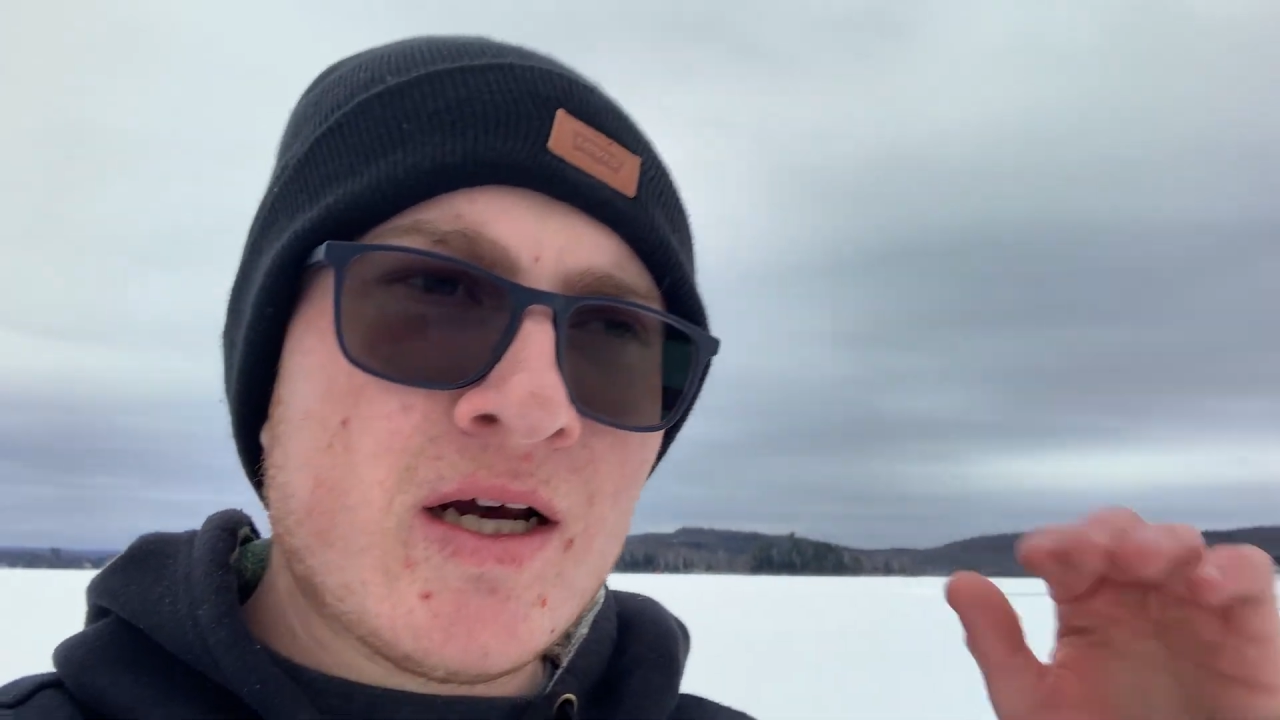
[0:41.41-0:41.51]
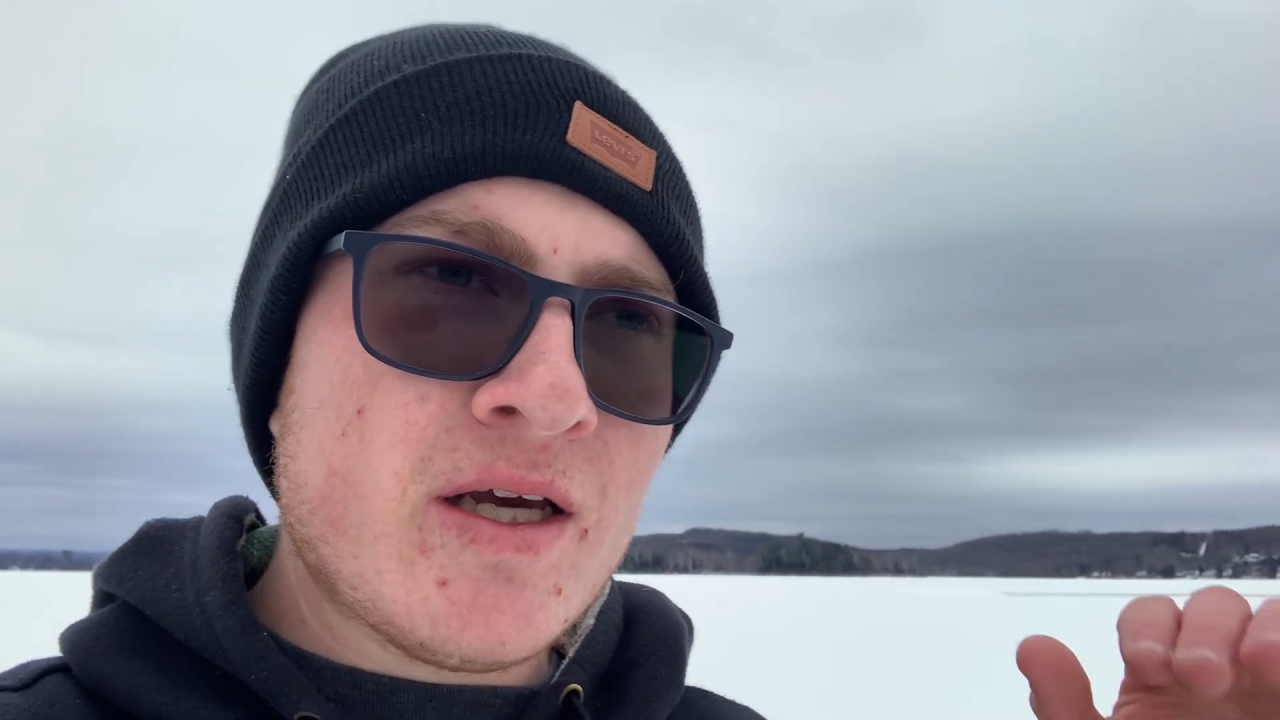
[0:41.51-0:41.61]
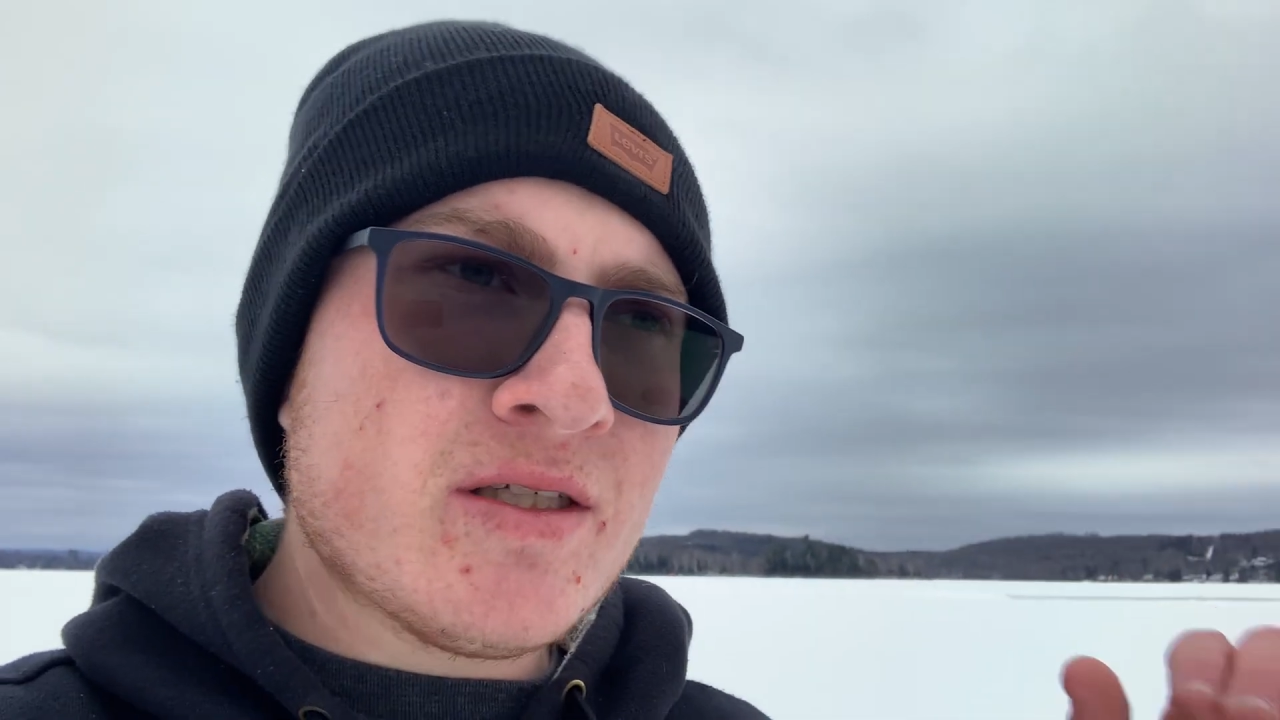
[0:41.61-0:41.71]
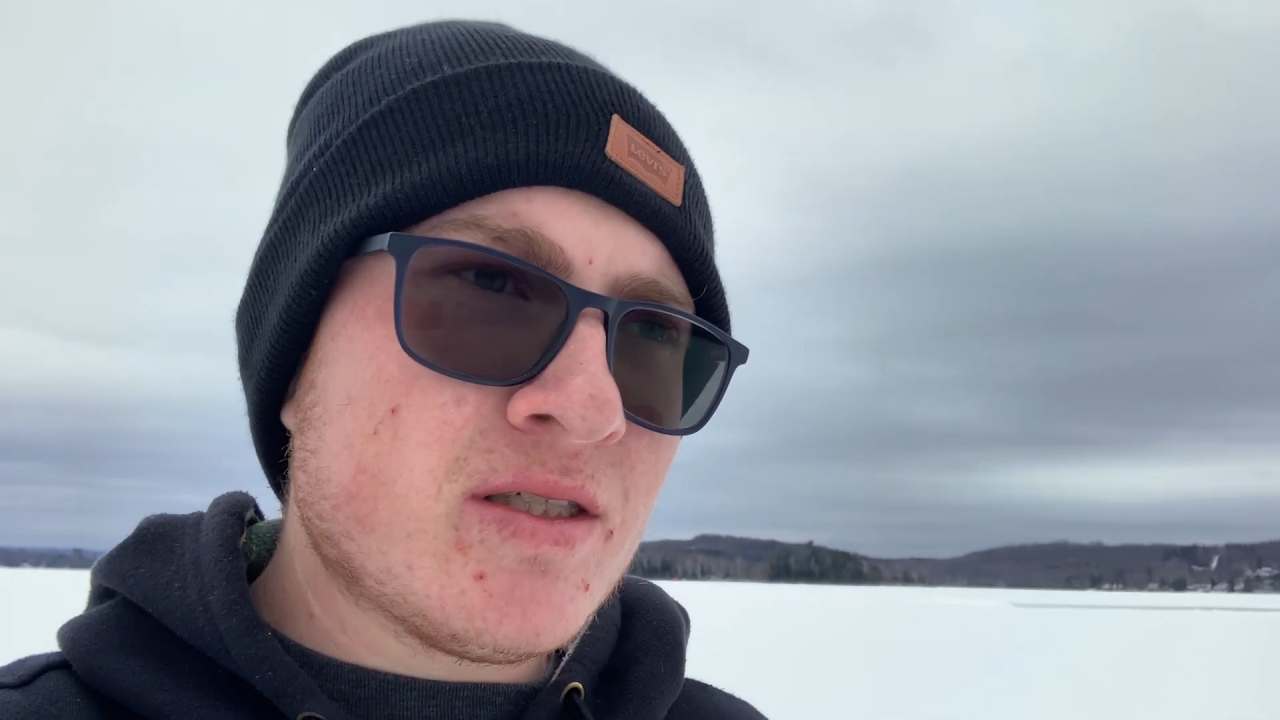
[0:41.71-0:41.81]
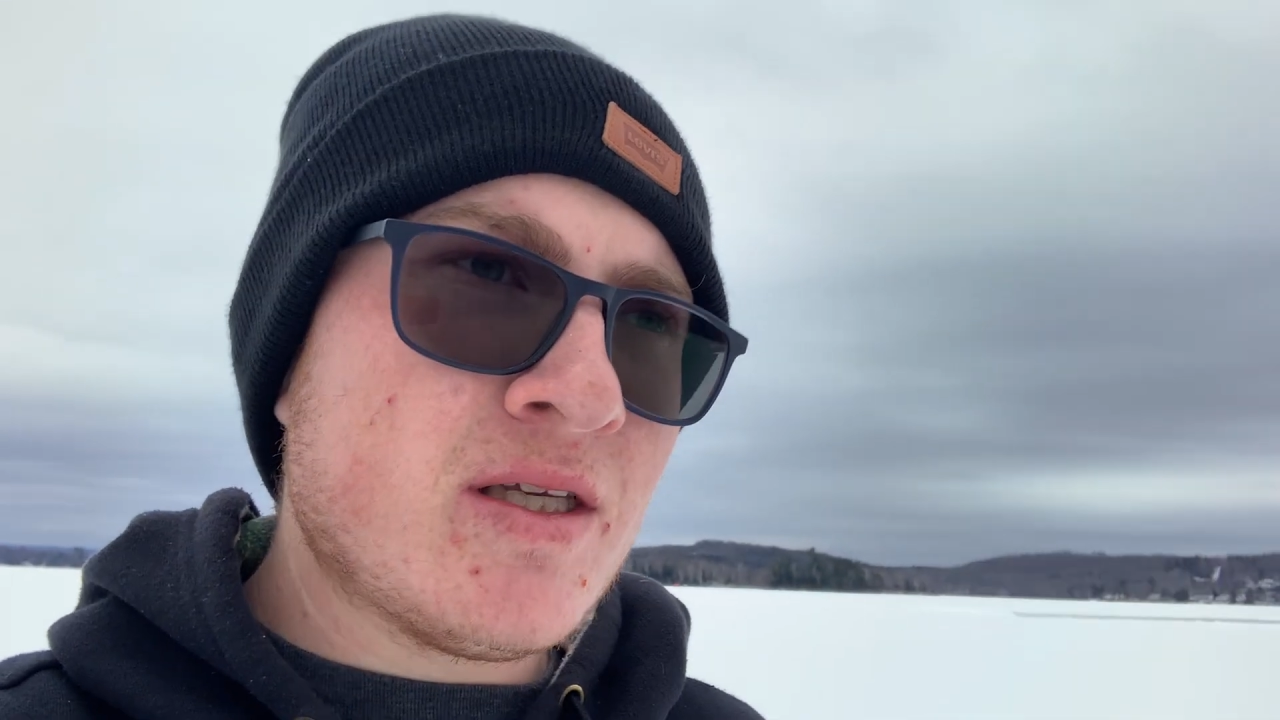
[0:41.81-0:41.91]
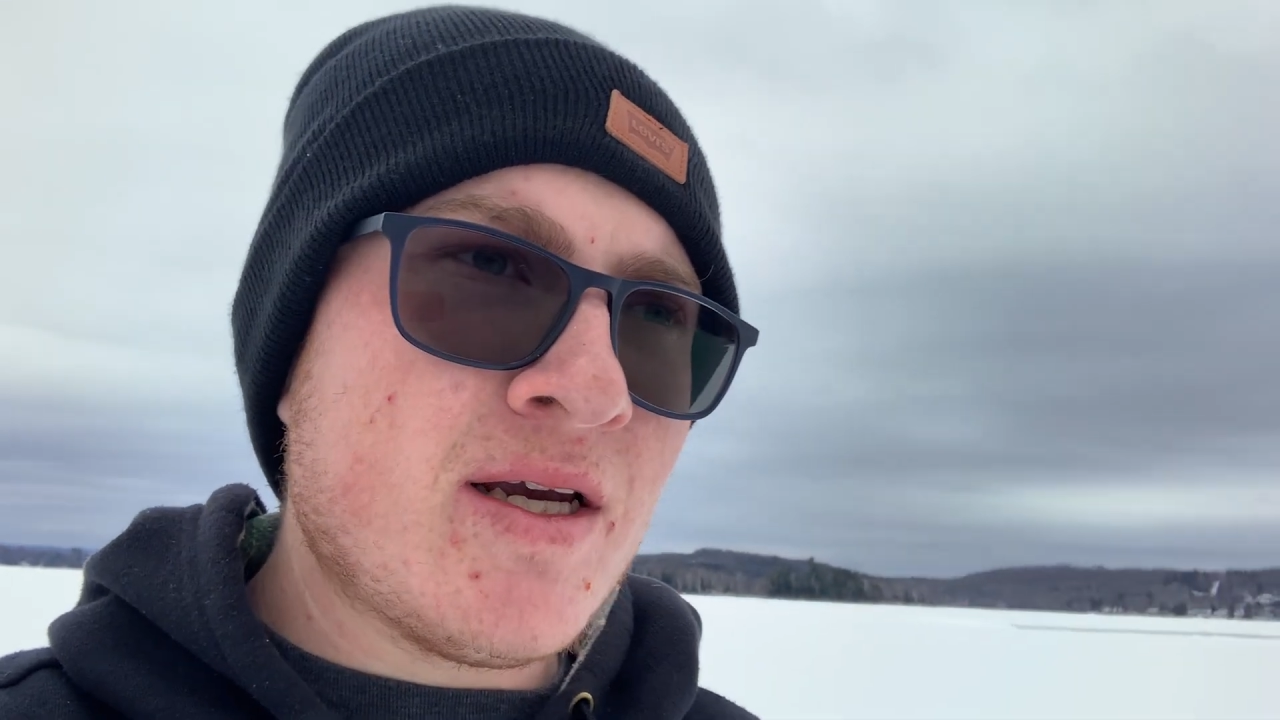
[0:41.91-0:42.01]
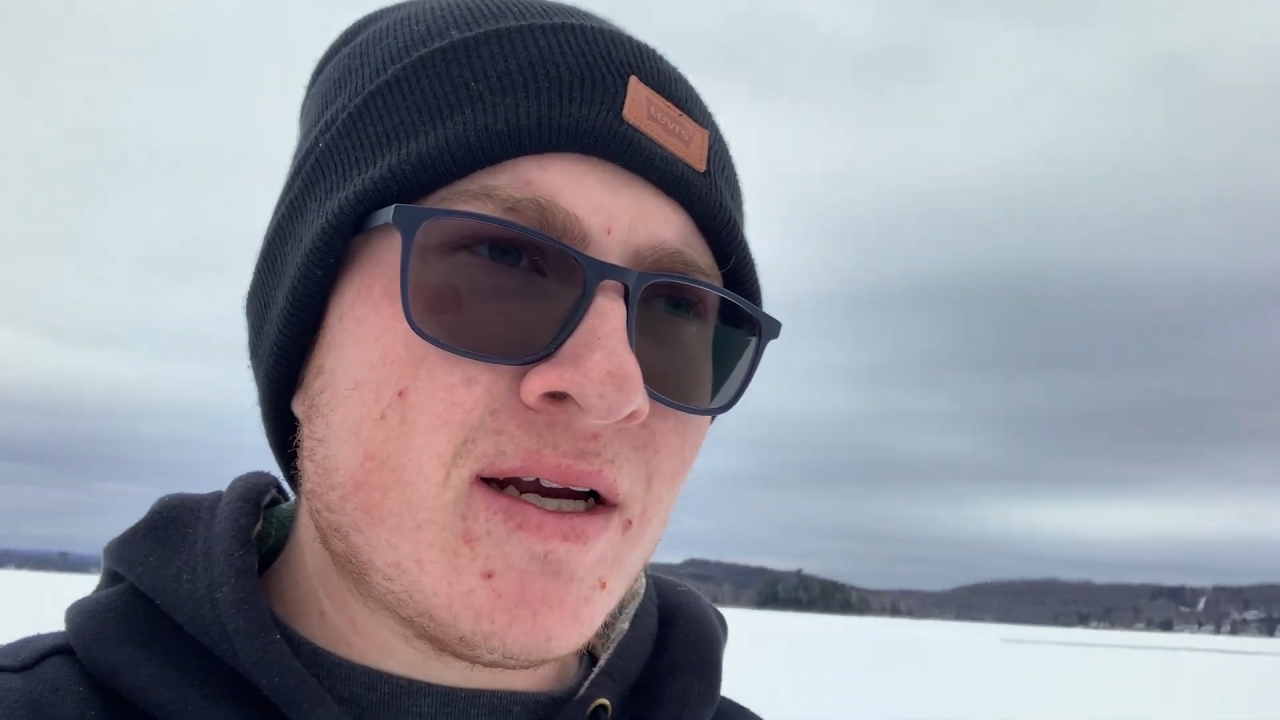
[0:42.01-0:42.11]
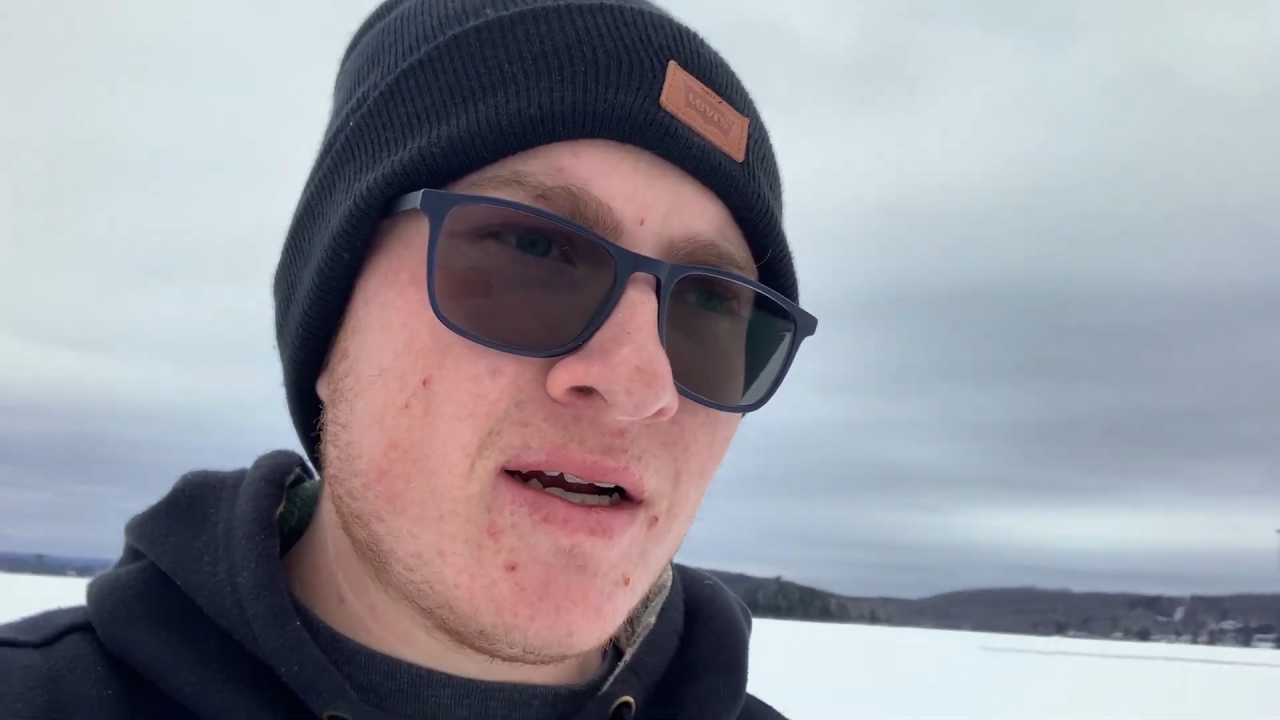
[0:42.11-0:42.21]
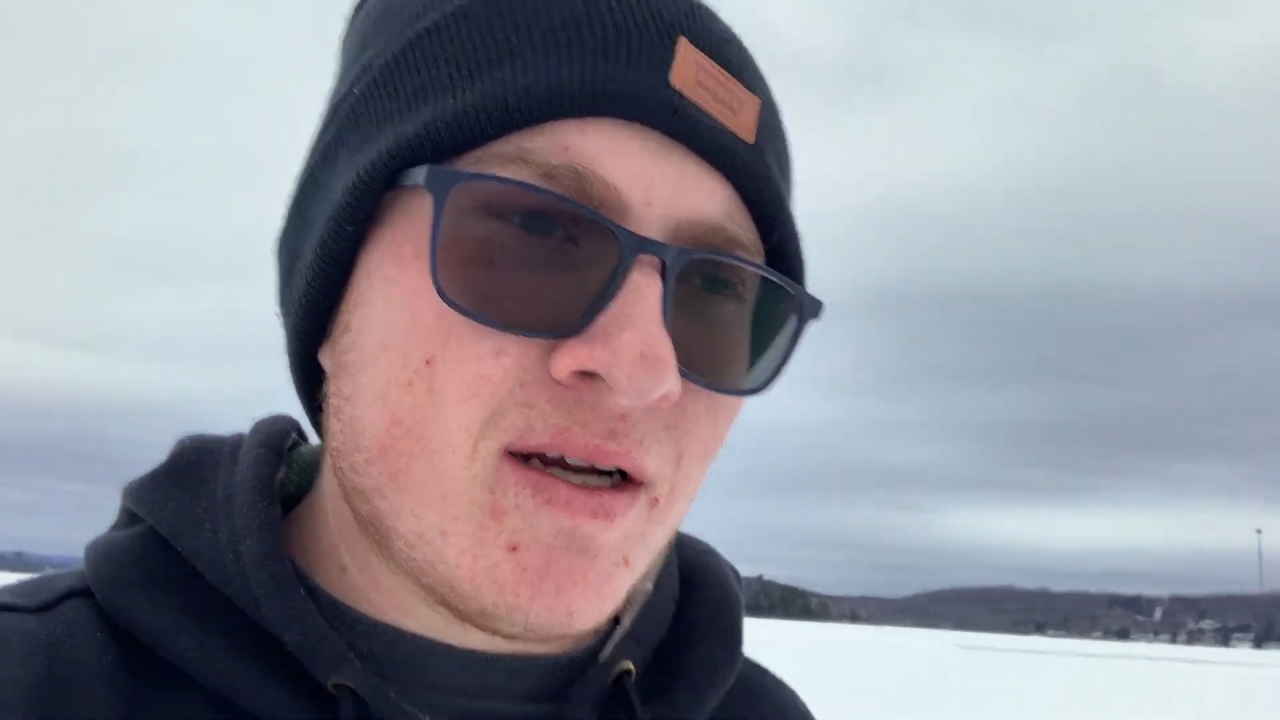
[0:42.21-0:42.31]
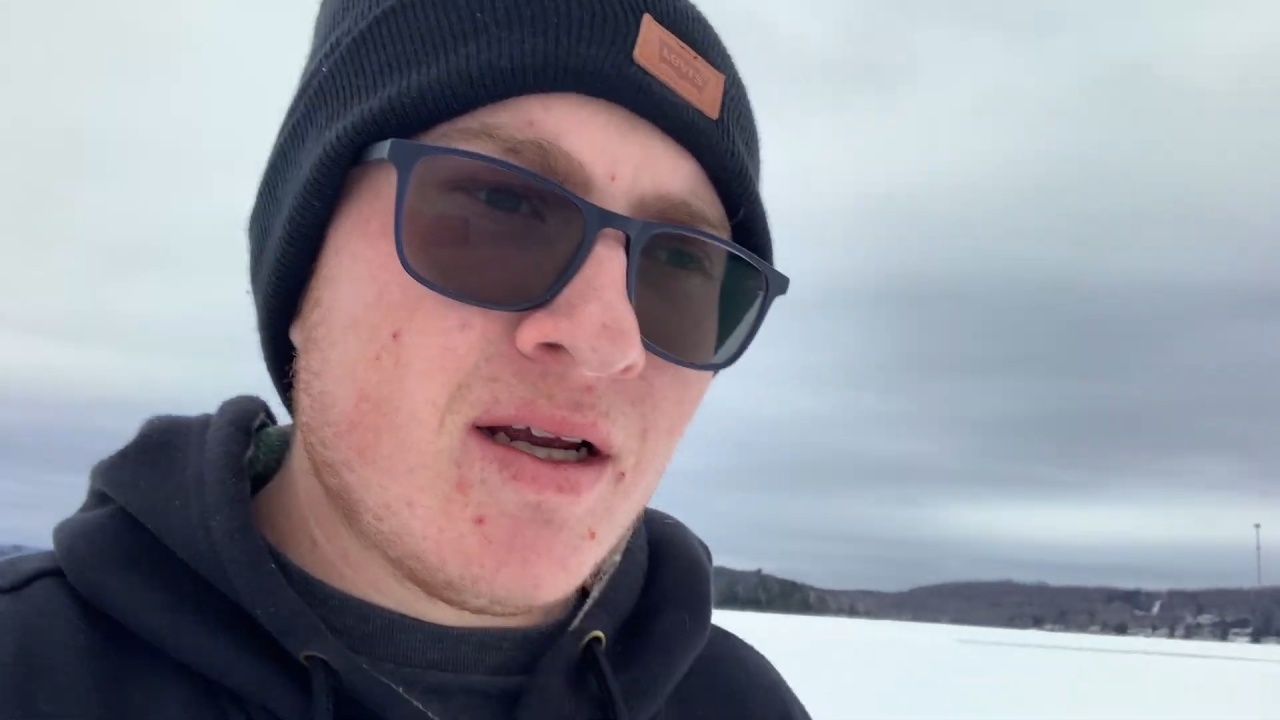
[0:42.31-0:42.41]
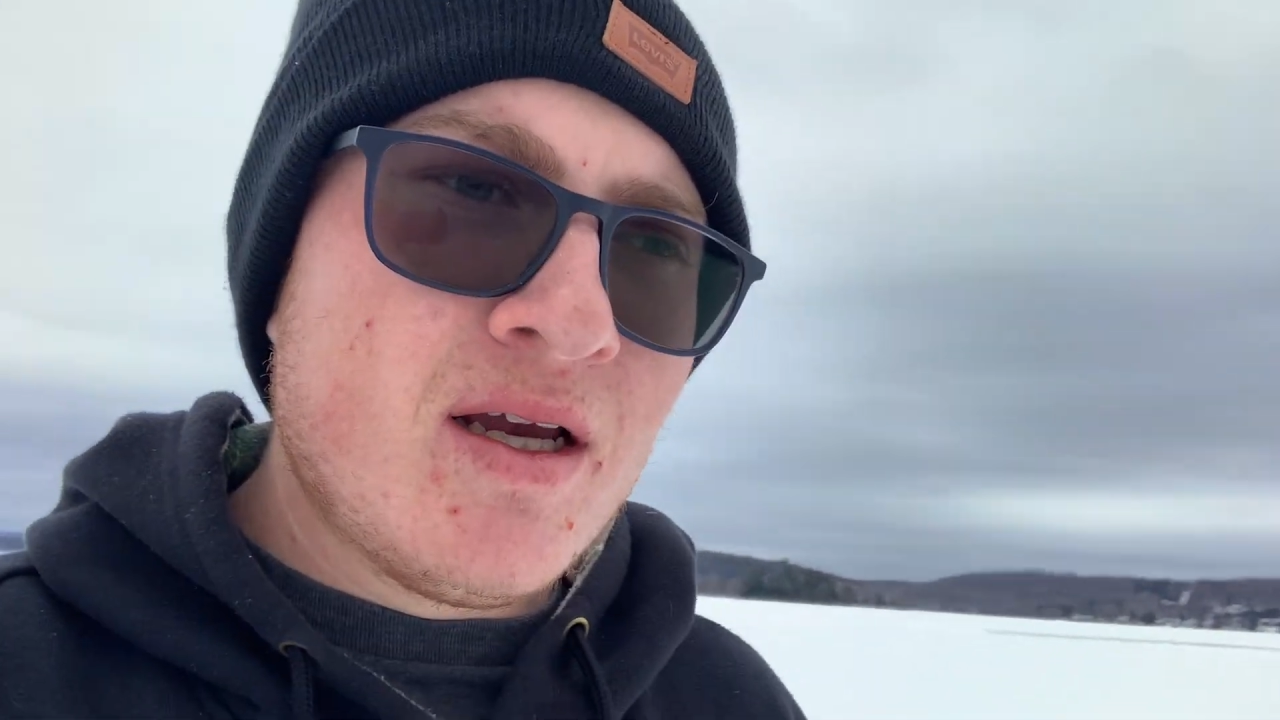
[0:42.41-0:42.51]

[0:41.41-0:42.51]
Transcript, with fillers: ice there